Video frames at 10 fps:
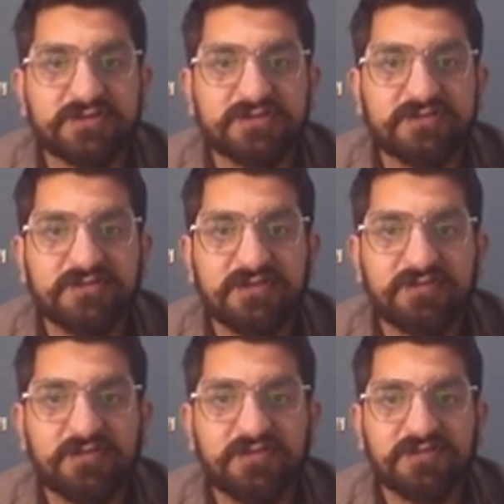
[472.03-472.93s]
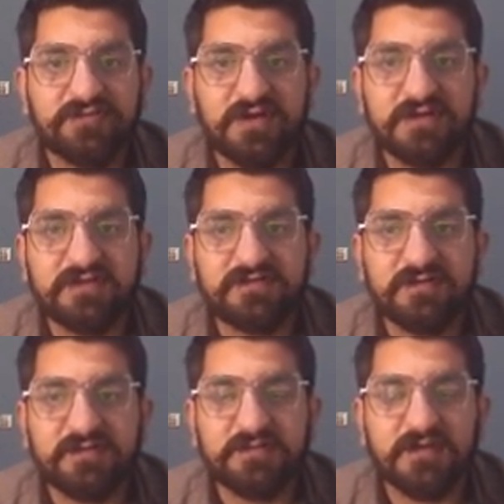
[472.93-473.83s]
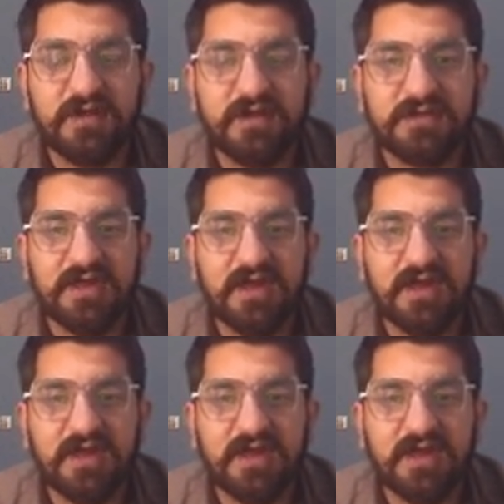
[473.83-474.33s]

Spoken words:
we move toward the some game